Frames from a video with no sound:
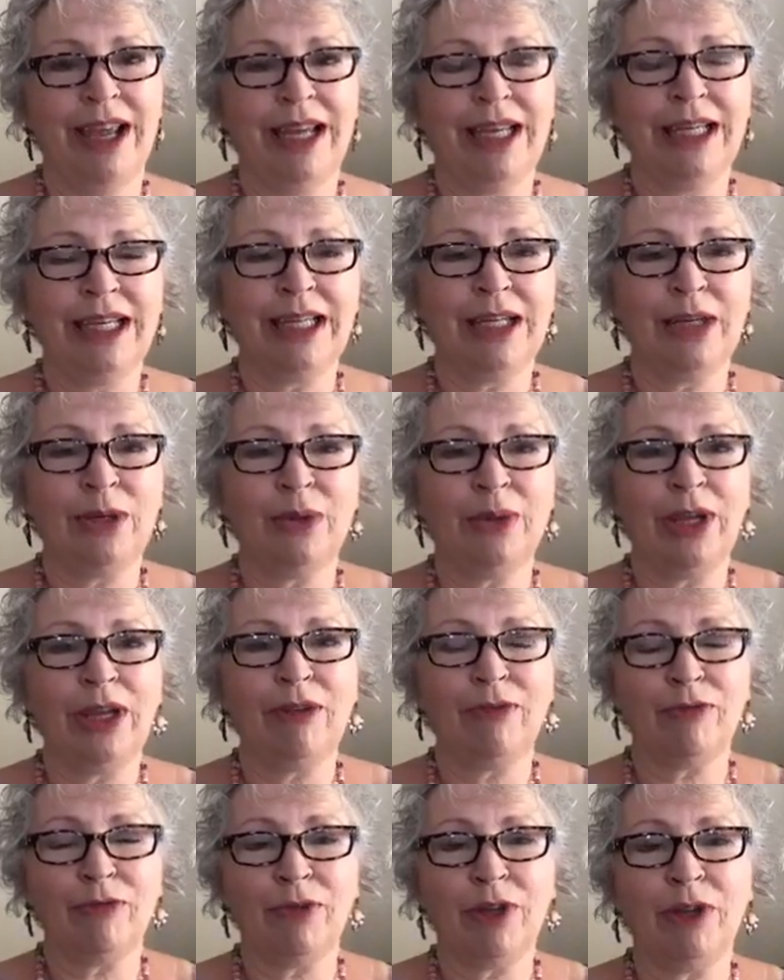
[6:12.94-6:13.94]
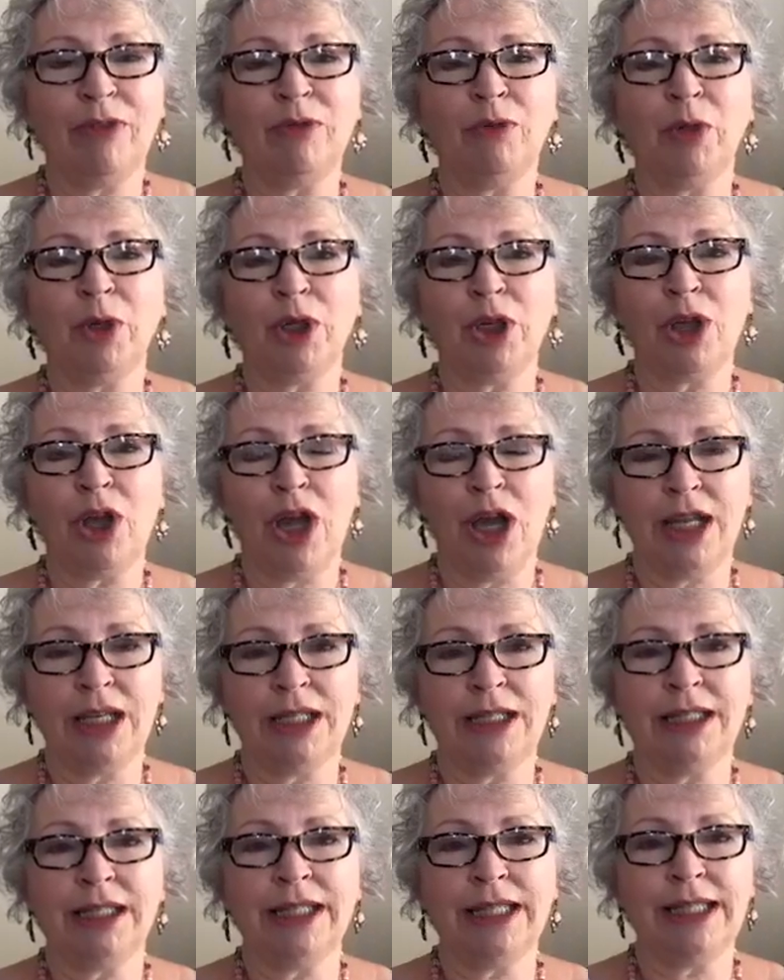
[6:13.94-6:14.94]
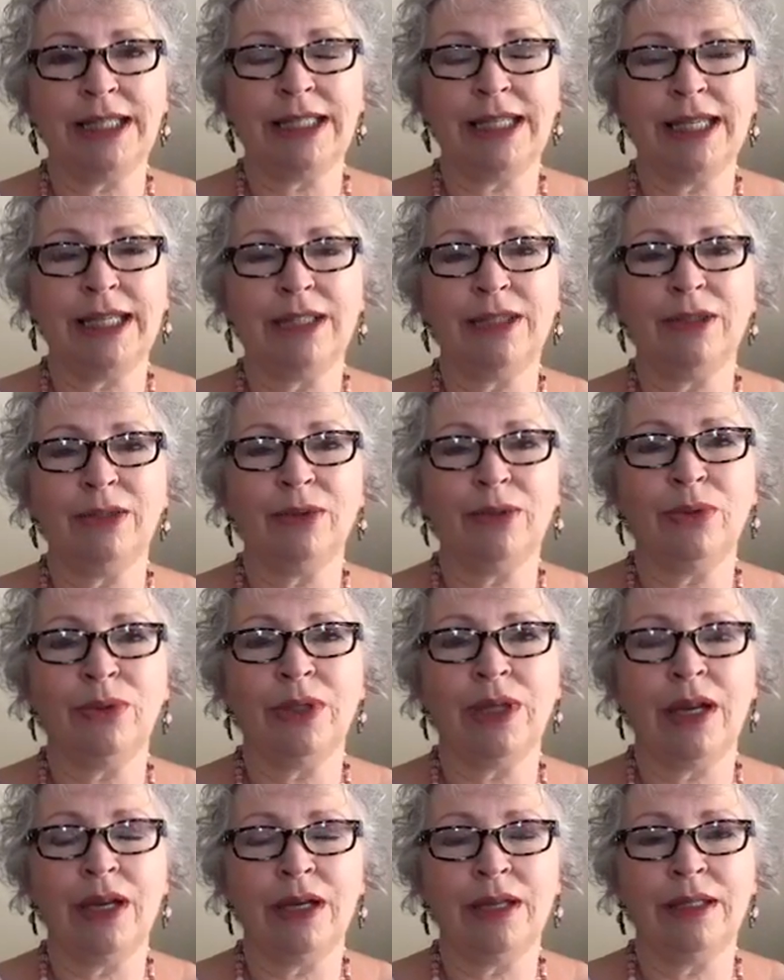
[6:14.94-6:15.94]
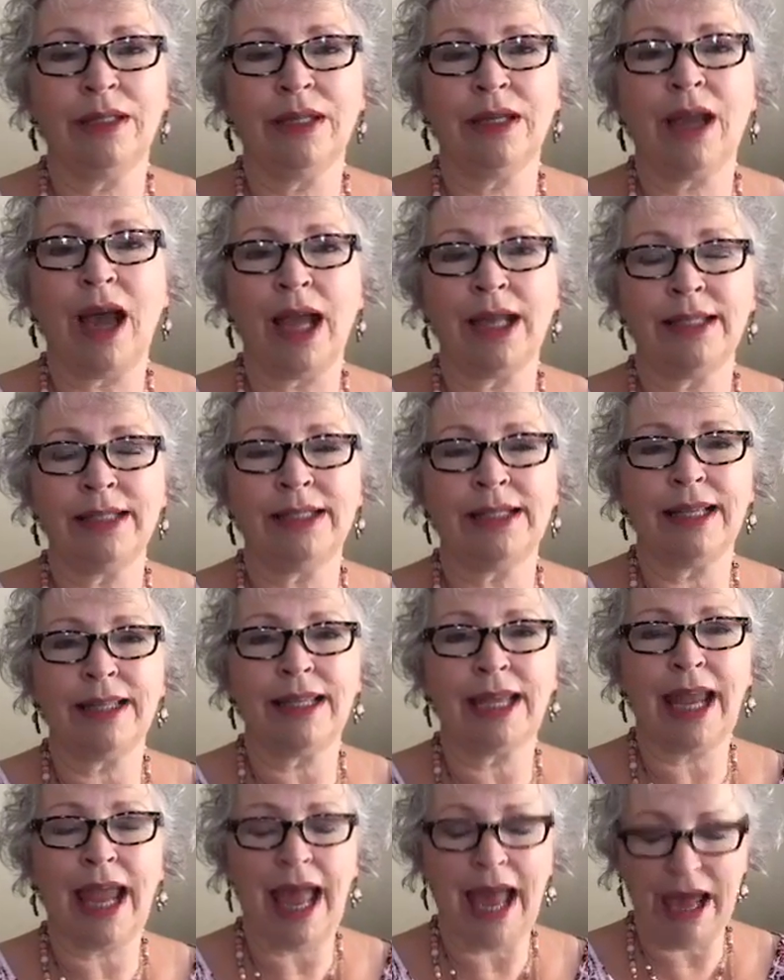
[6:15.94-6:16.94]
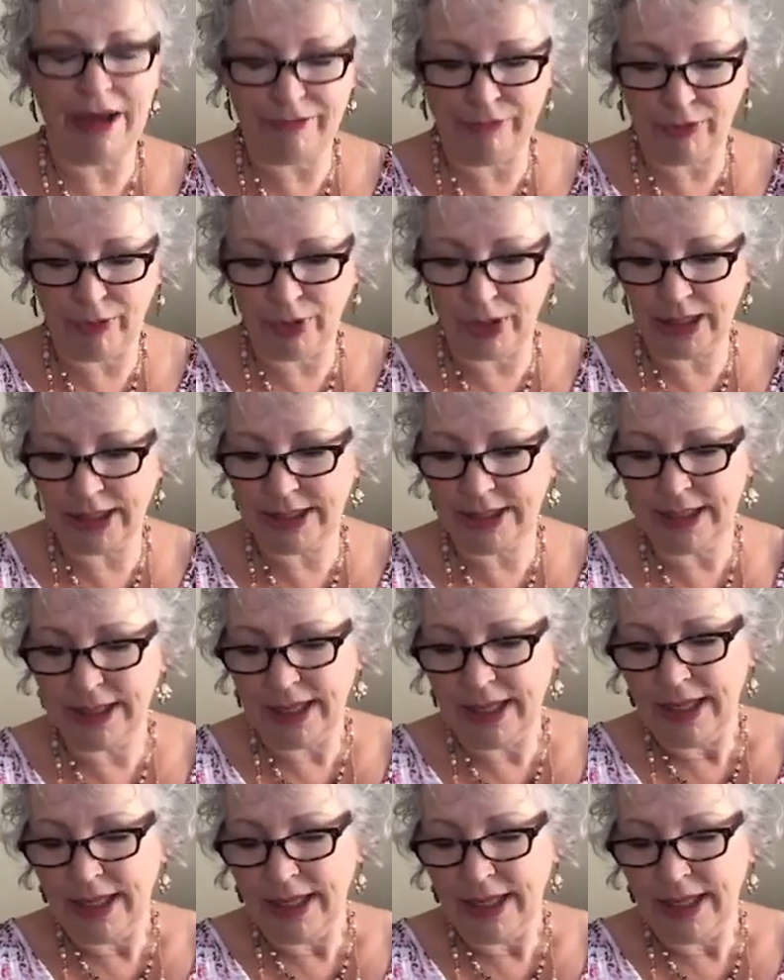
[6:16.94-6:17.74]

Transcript: you know, if we're not listening to the guidance that they have for us.